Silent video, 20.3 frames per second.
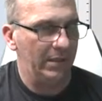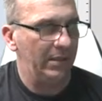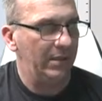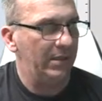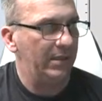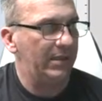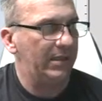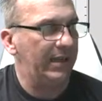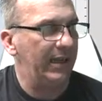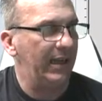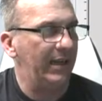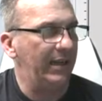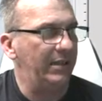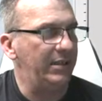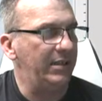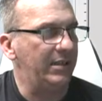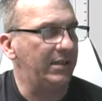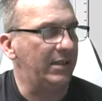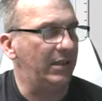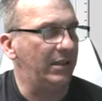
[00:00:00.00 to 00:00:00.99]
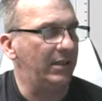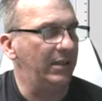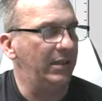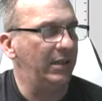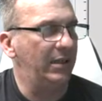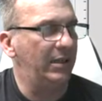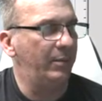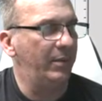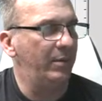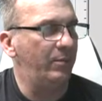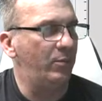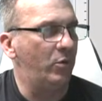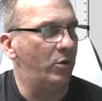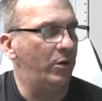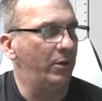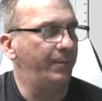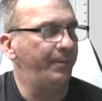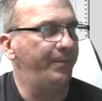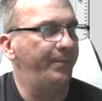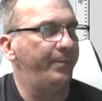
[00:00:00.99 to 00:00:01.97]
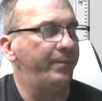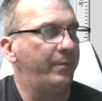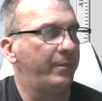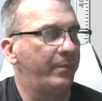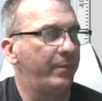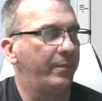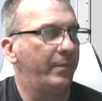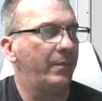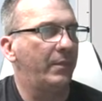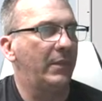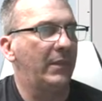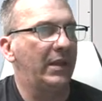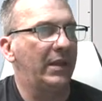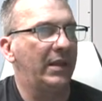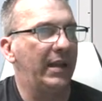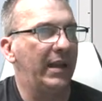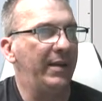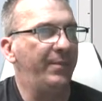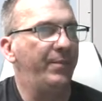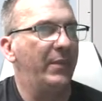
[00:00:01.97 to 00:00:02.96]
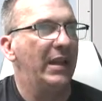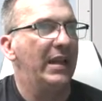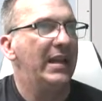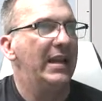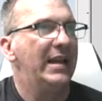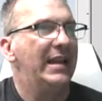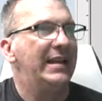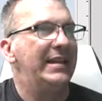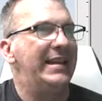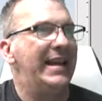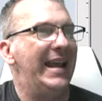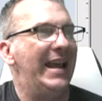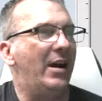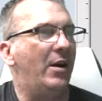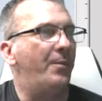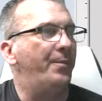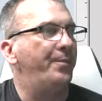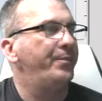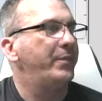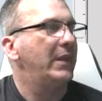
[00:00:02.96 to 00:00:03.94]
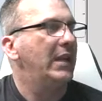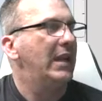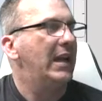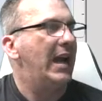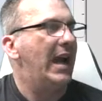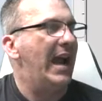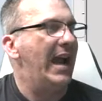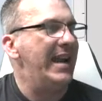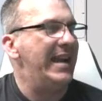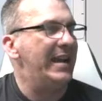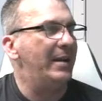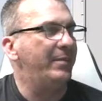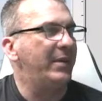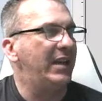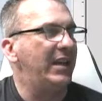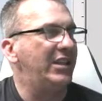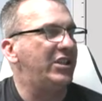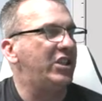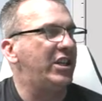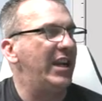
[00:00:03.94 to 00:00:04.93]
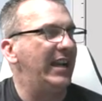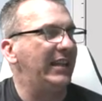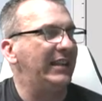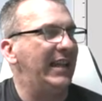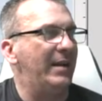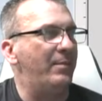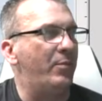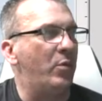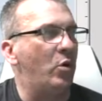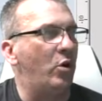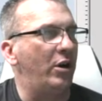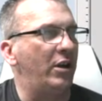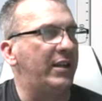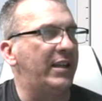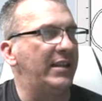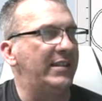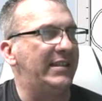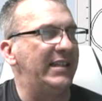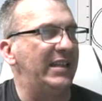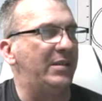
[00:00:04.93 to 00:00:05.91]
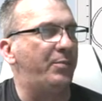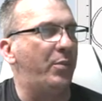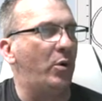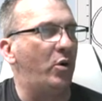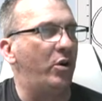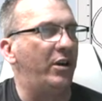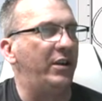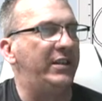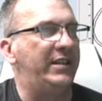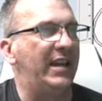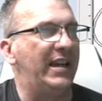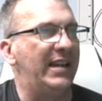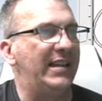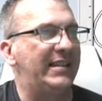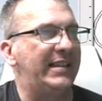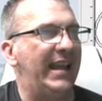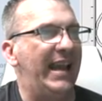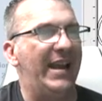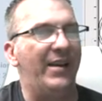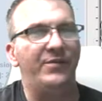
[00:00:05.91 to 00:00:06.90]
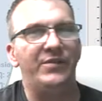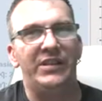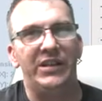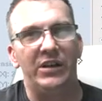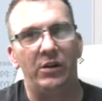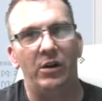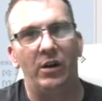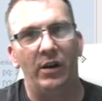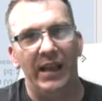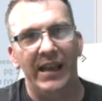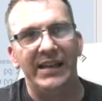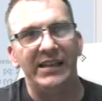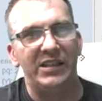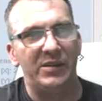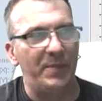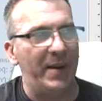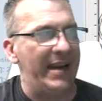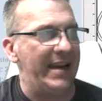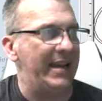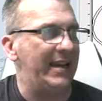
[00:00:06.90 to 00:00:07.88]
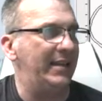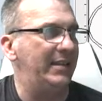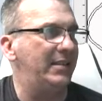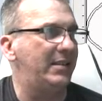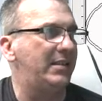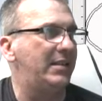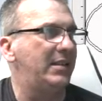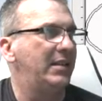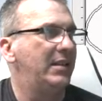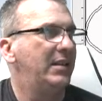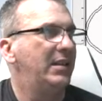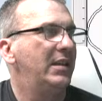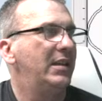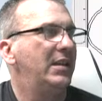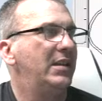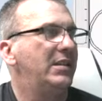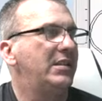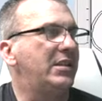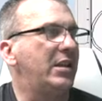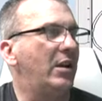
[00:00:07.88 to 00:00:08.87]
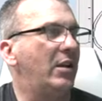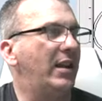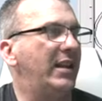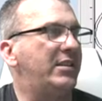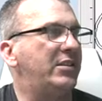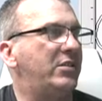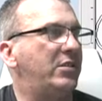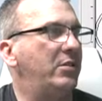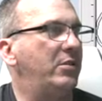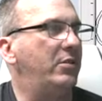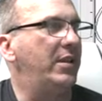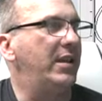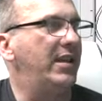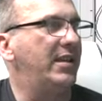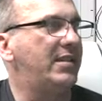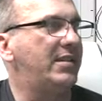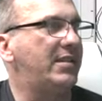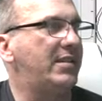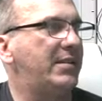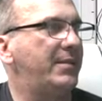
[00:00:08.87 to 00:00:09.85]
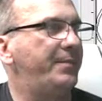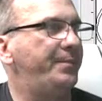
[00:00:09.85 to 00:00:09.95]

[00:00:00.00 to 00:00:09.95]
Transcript: Scale it just a little bit more. Okay, now I am going to check that border because this border does have 0 link spans. So let's do this.